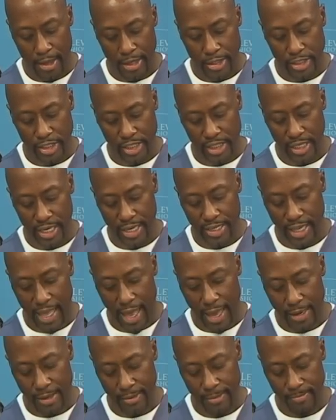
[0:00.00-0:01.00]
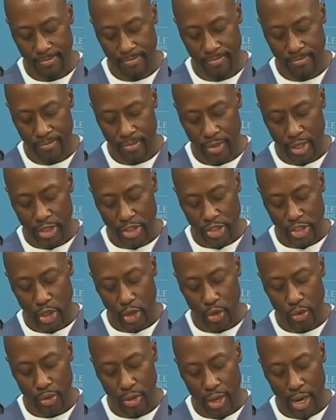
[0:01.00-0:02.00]
Just like that.
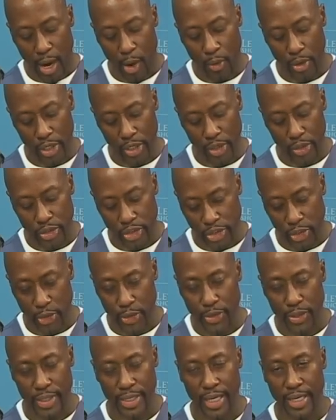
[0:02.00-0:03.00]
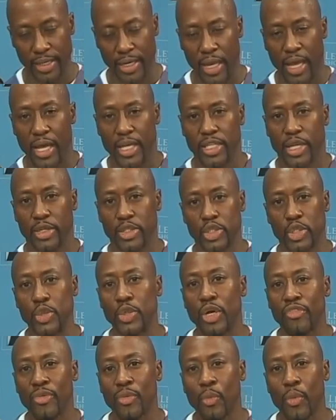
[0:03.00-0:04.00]
So, I want to show you again. There are 2
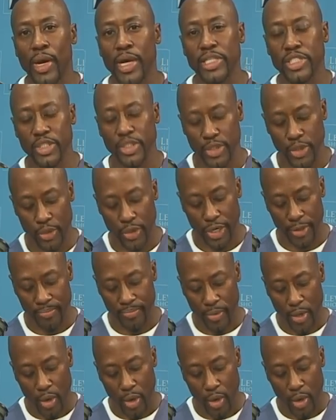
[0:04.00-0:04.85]
different ways to do it.